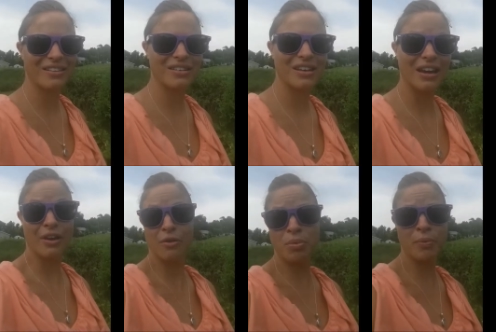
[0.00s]
and
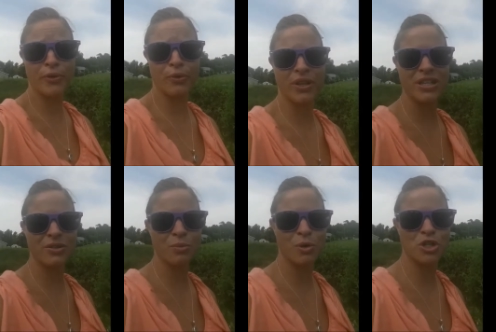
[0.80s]
hear that people really
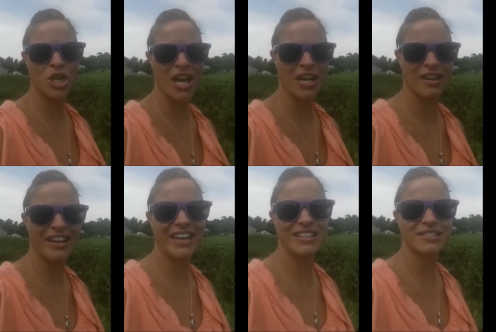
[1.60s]
do appreciate it
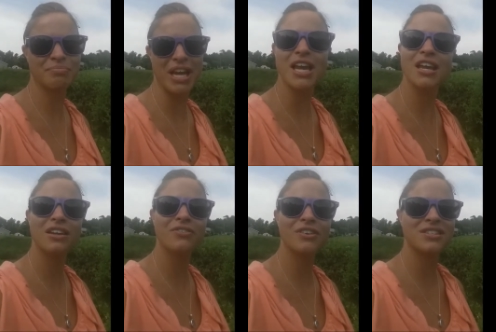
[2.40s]
and it is
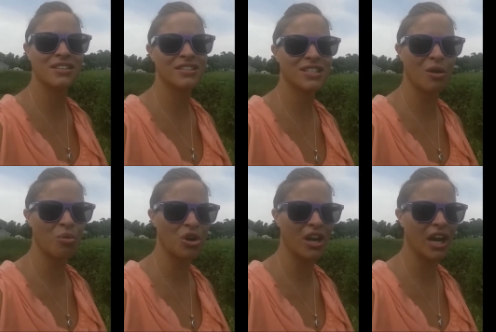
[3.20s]
making a difference in this
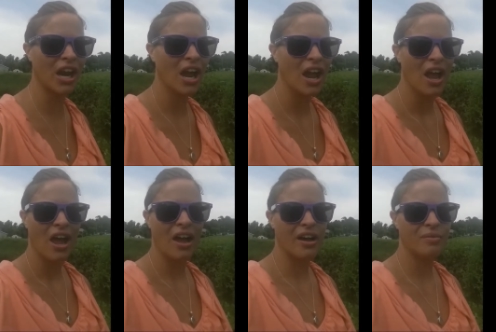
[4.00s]
community.
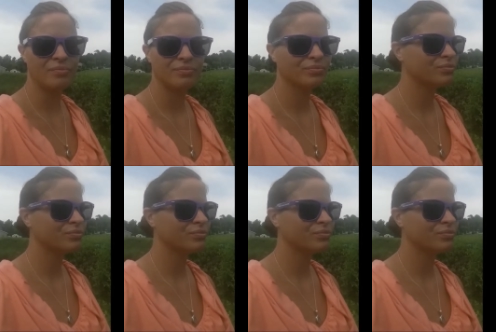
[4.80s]
Um,